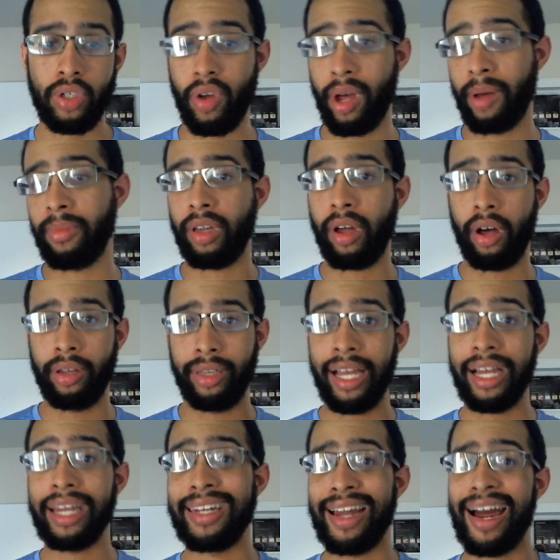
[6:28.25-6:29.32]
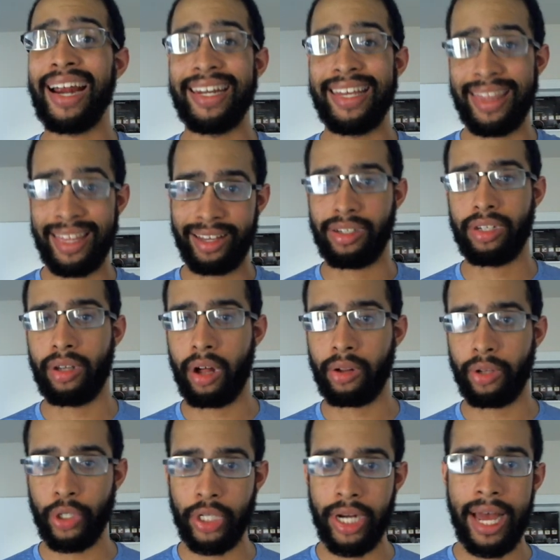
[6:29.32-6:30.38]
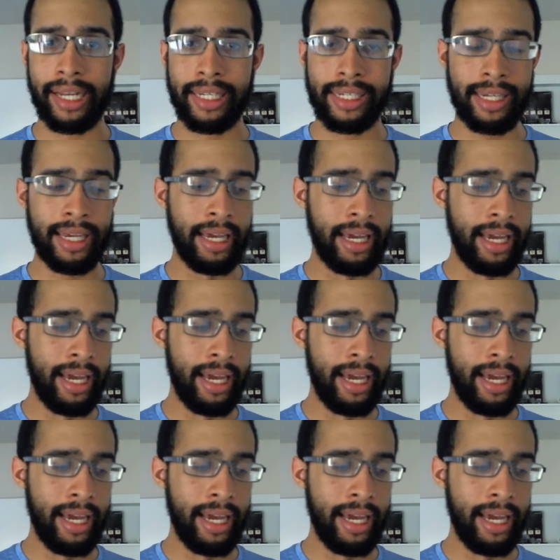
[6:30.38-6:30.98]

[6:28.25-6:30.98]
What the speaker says: So I'm on like $90,000 checks.